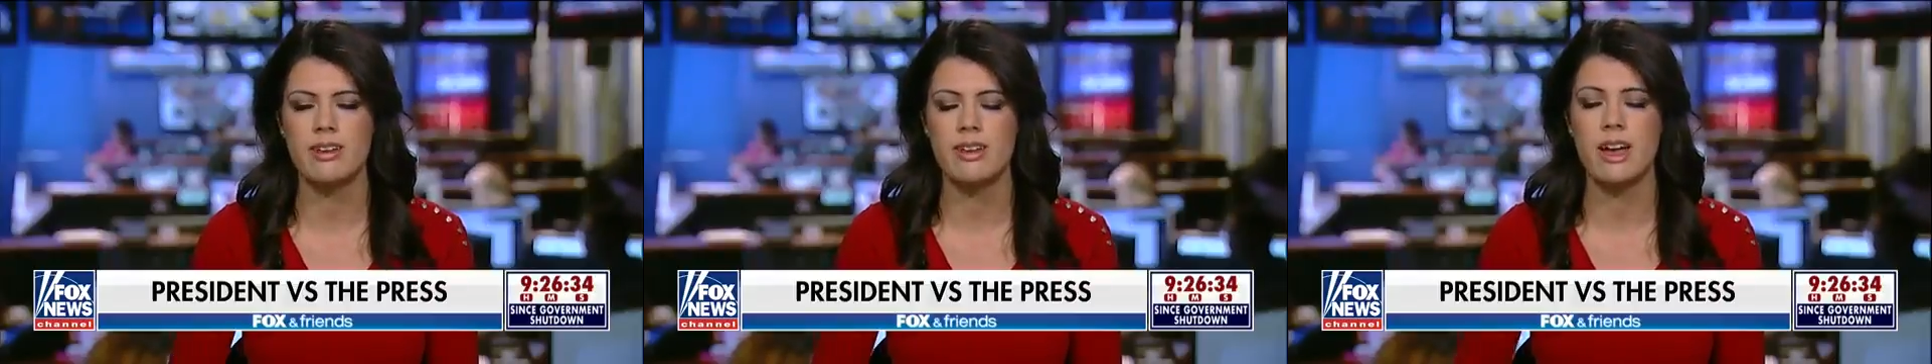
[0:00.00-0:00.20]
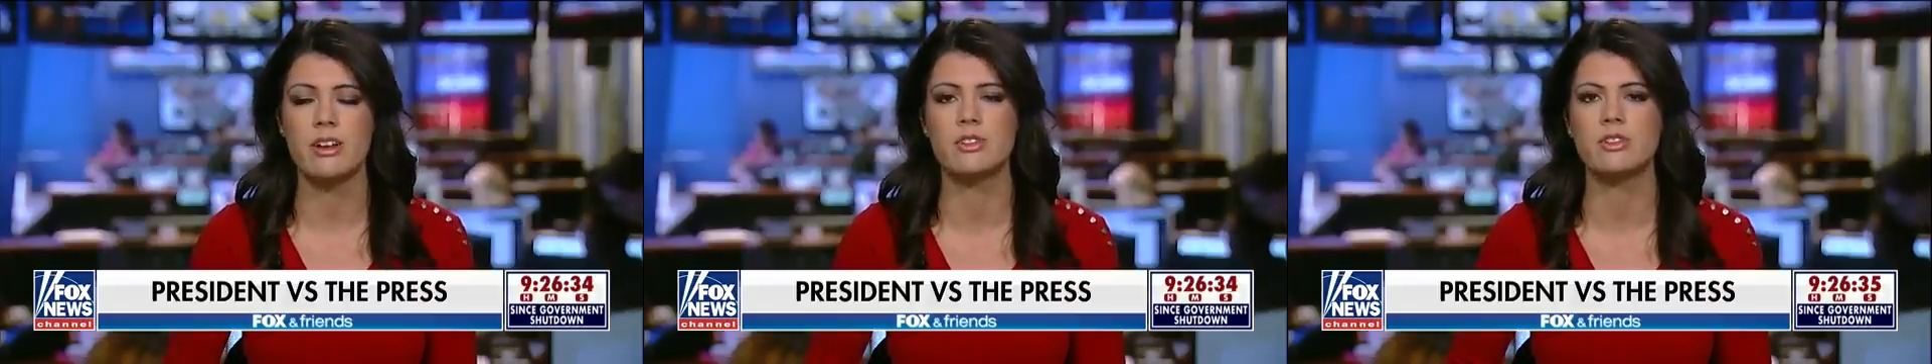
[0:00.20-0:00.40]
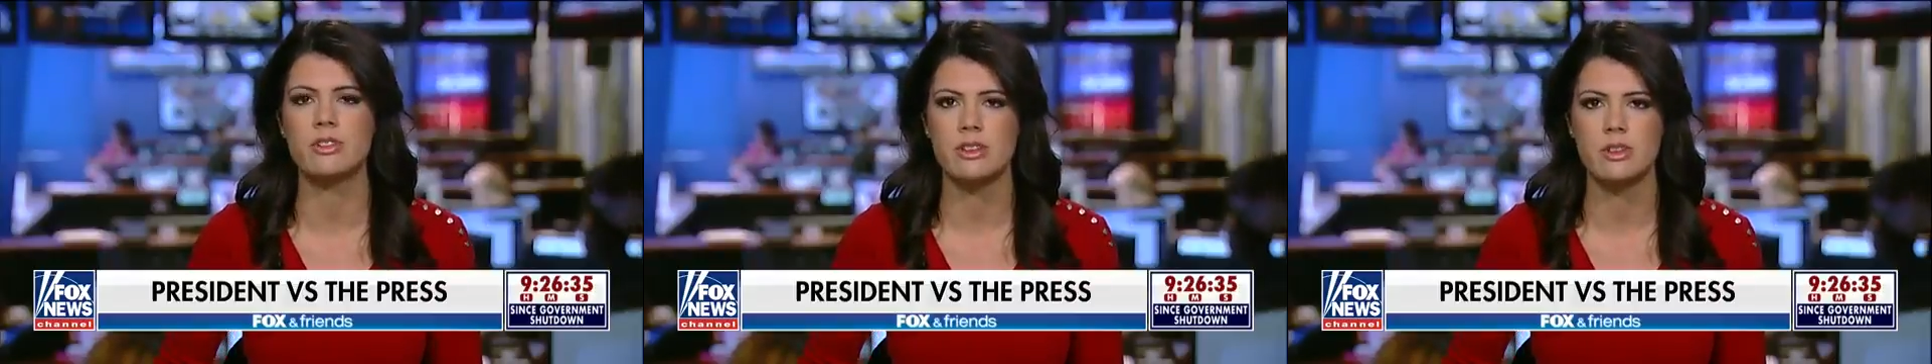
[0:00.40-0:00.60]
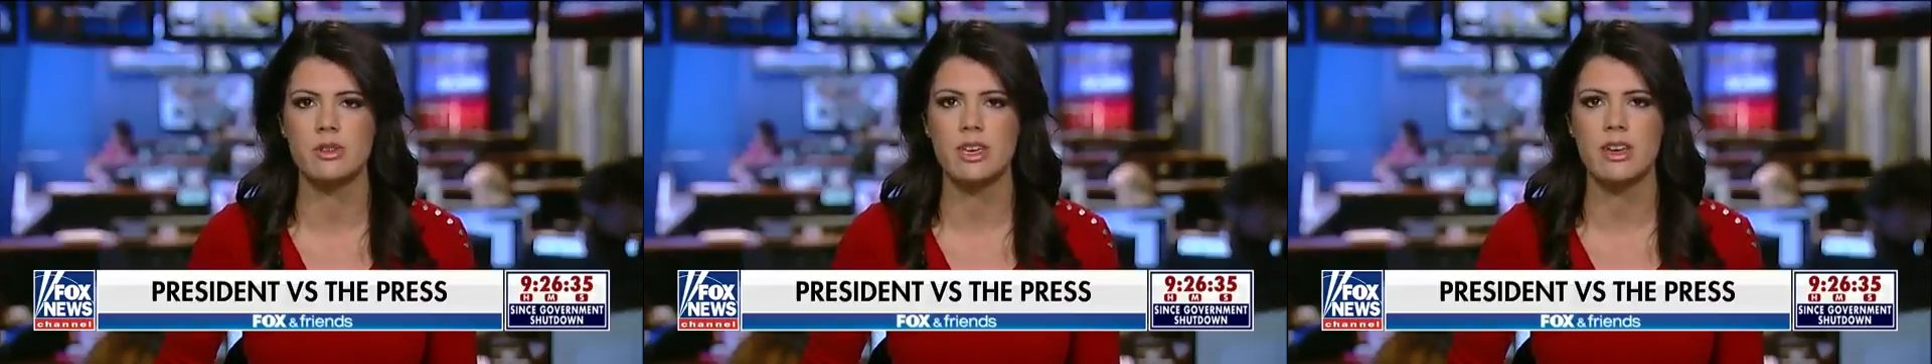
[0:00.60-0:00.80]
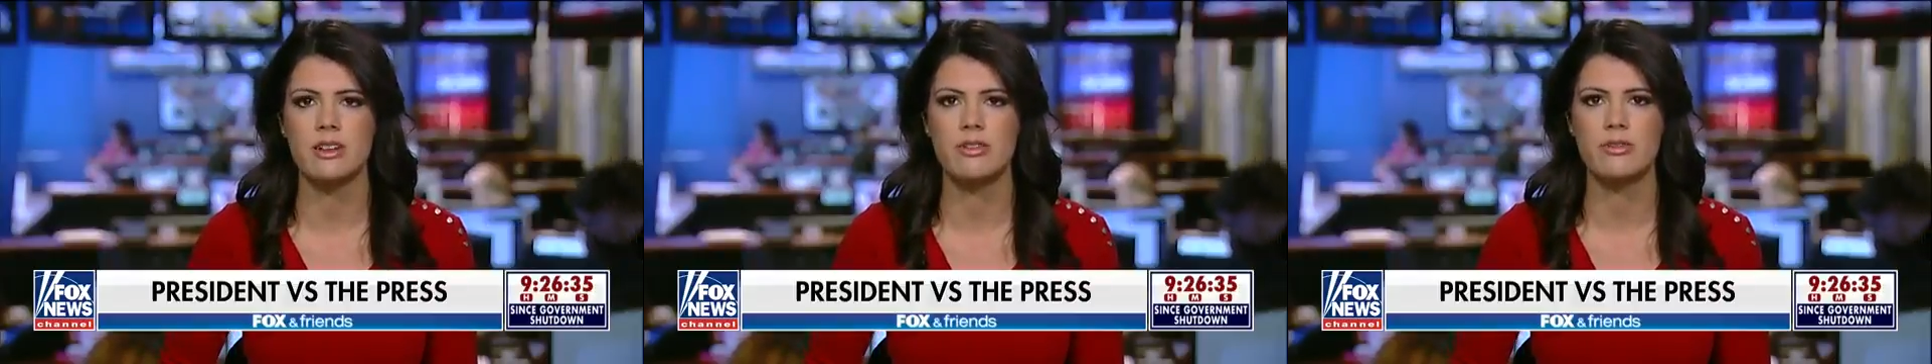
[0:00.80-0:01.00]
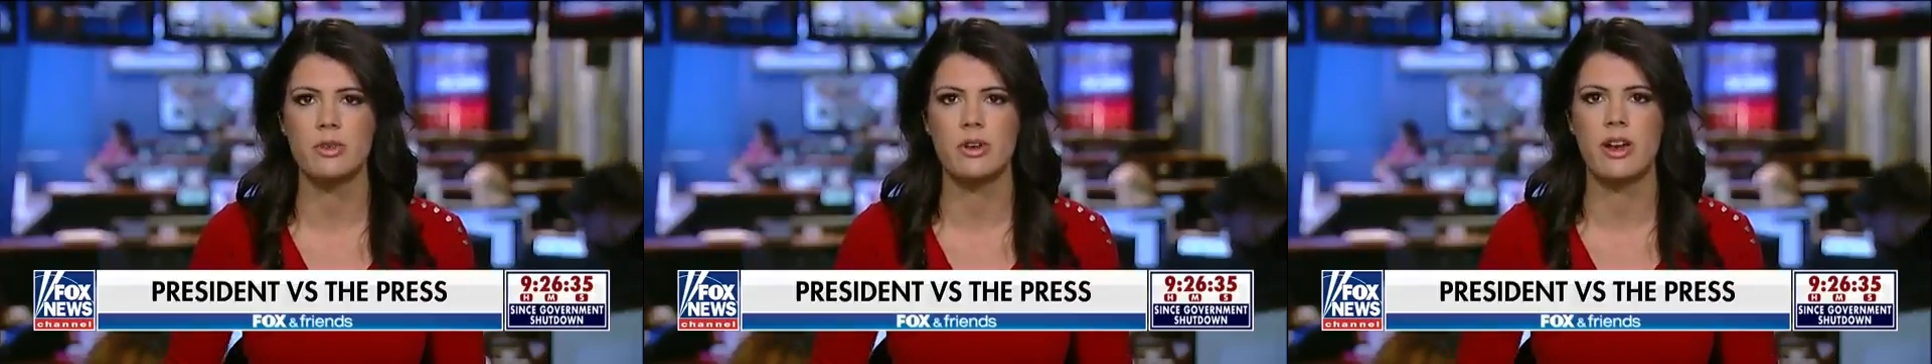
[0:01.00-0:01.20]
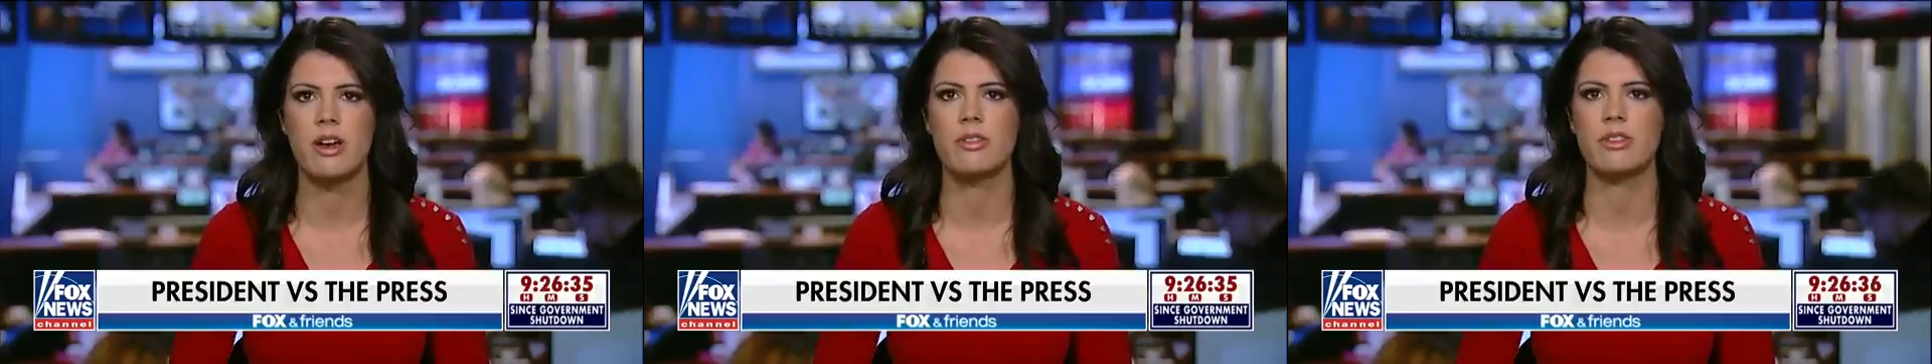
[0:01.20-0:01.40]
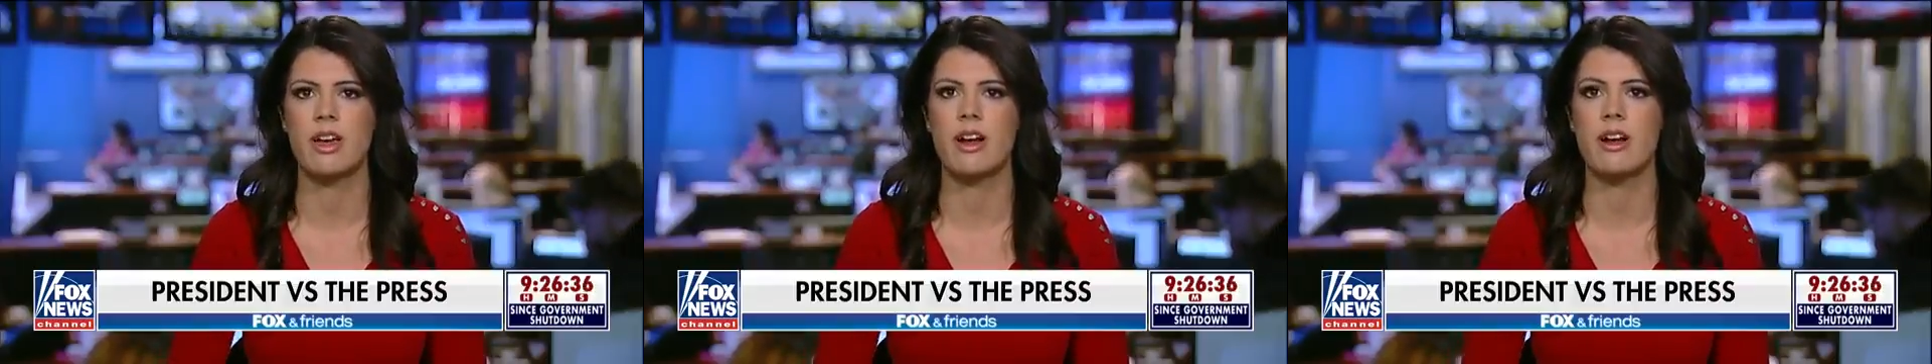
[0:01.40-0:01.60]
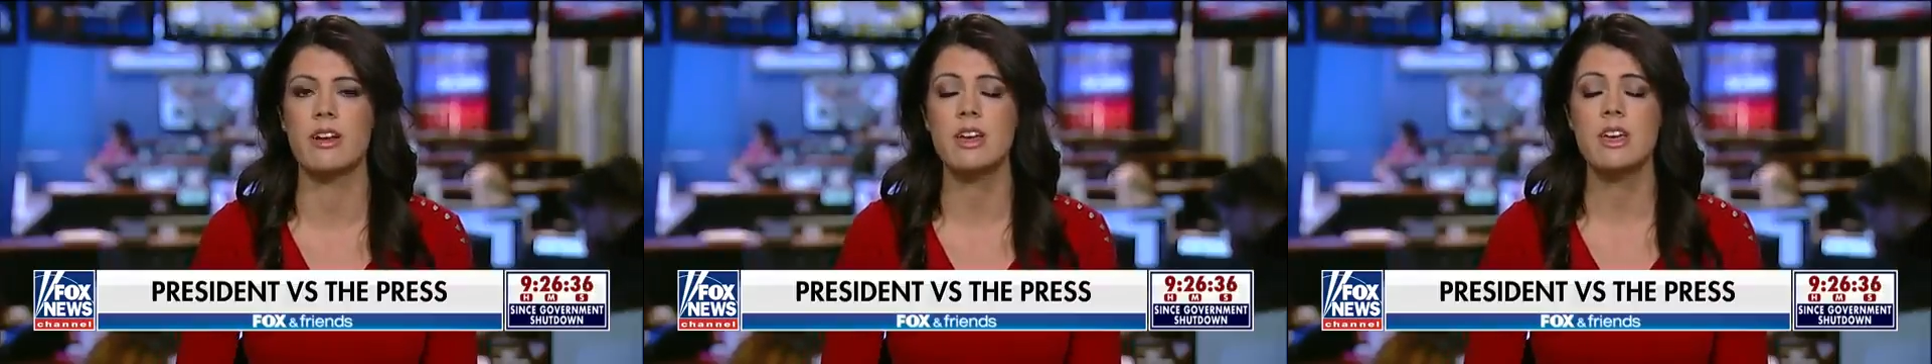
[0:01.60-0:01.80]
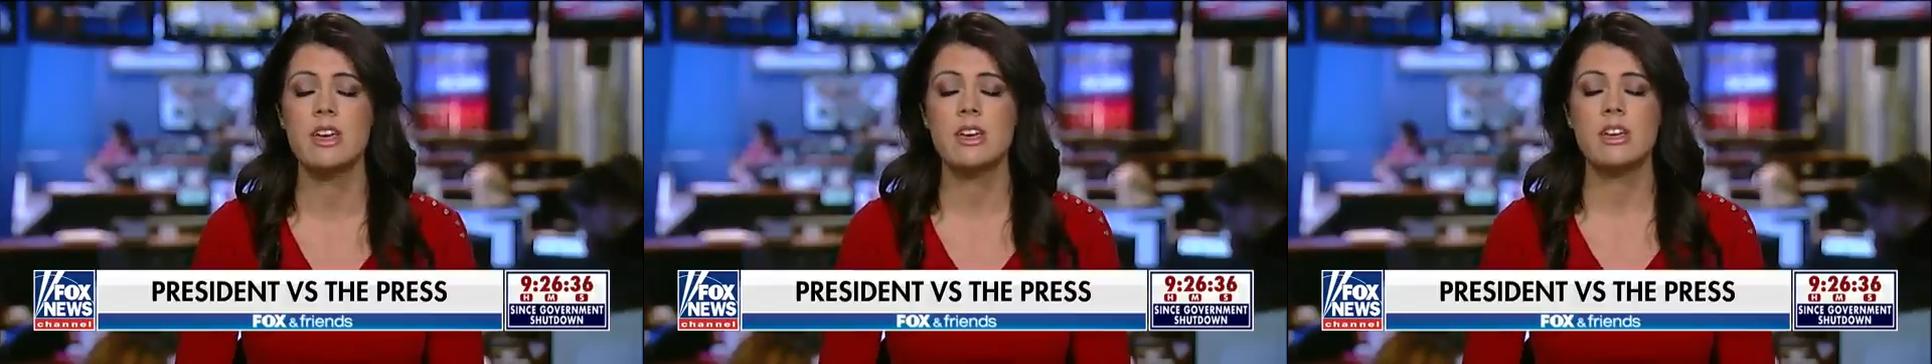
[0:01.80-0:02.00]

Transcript: and elderly who can't afford health care.